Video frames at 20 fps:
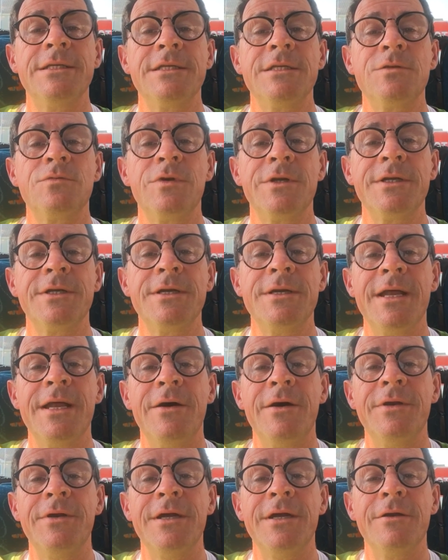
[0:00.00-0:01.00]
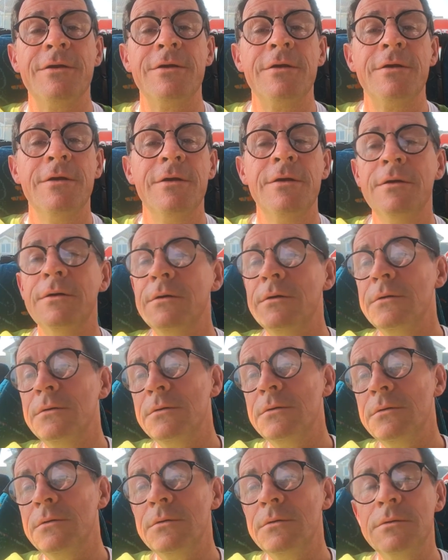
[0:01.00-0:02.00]
Now, what else we got? We've
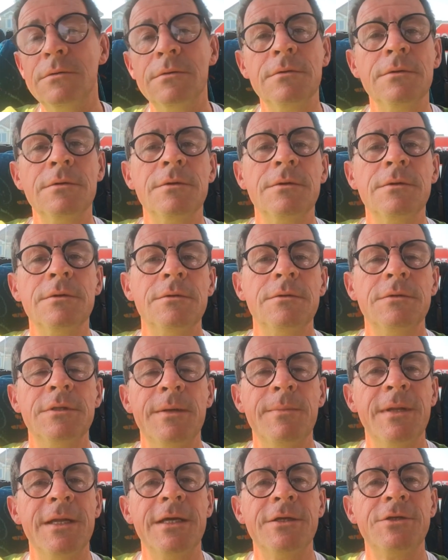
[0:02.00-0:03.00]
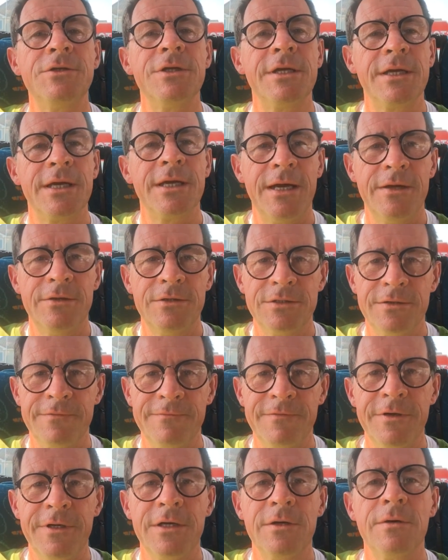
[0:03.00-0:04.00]
got Una McCudden. Happy
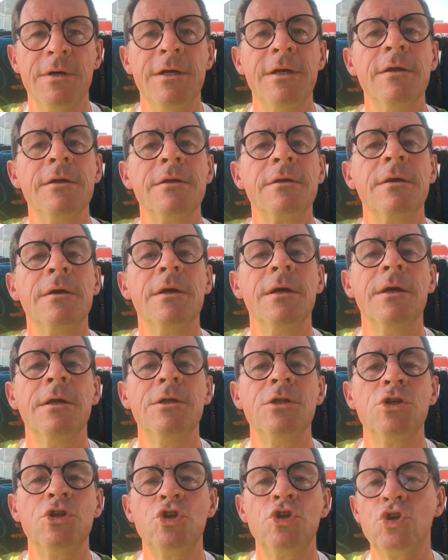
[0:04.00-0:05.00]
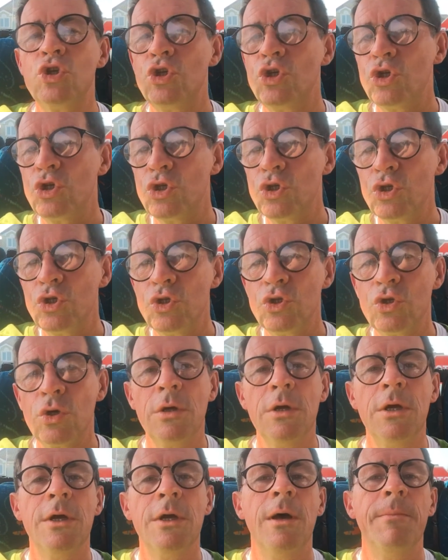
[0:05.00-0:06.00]
Monday, Ray, and everybody on
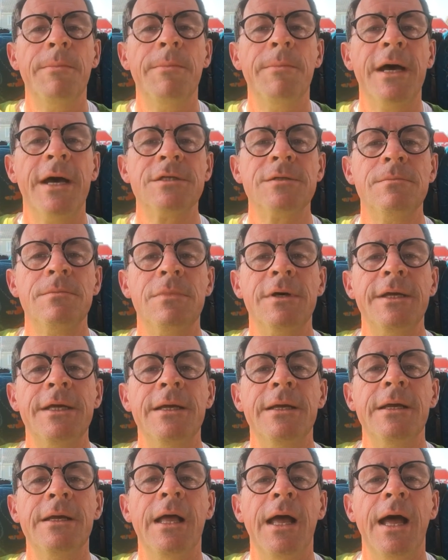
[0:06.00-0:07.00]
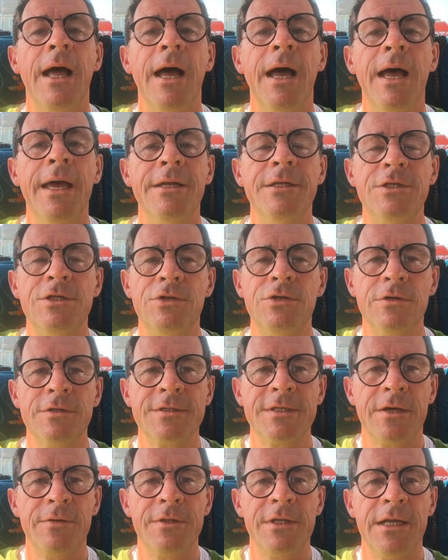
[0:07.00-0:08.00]
the bus. Thank you very much,
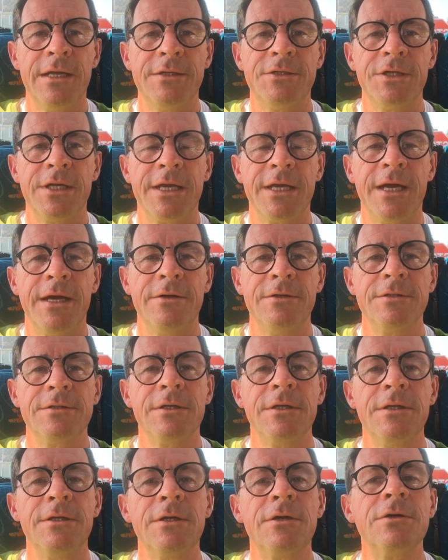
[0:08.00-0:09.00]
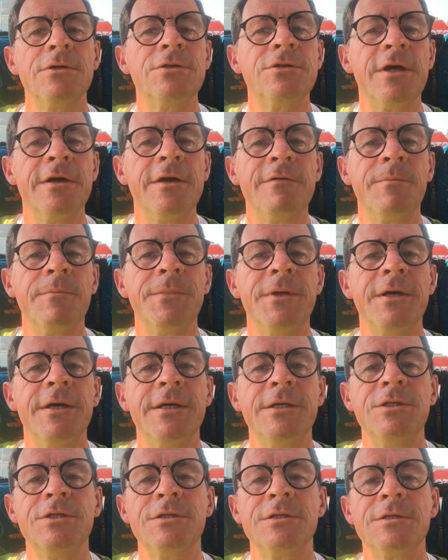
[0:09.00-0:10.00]
Una, and great to know that you are with us
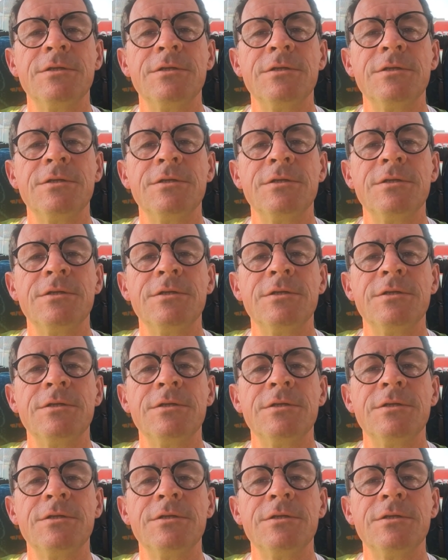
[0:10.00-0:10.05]
today.